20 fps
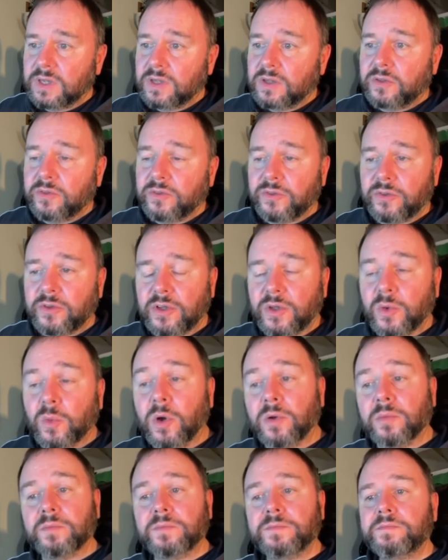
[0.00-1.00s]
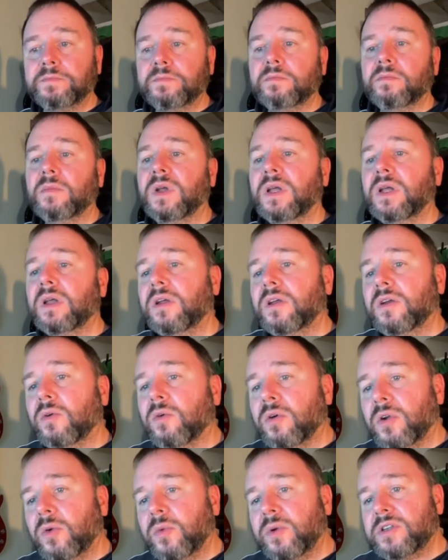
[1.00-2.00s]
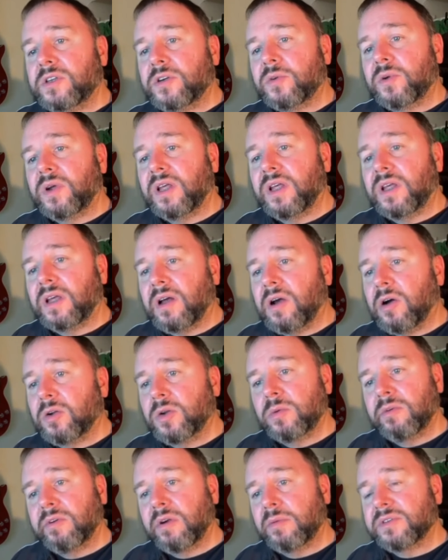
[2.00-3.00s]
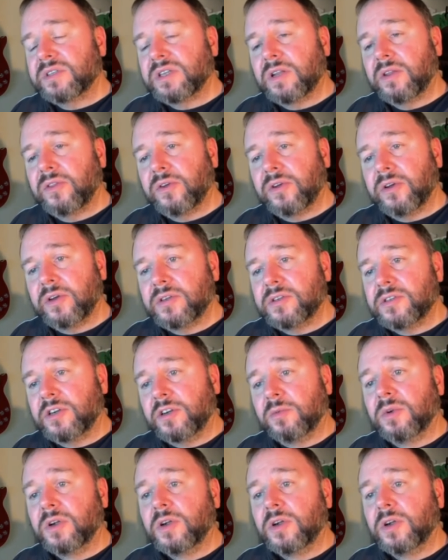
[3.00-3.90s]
31. What do we do here? How do we represent 32?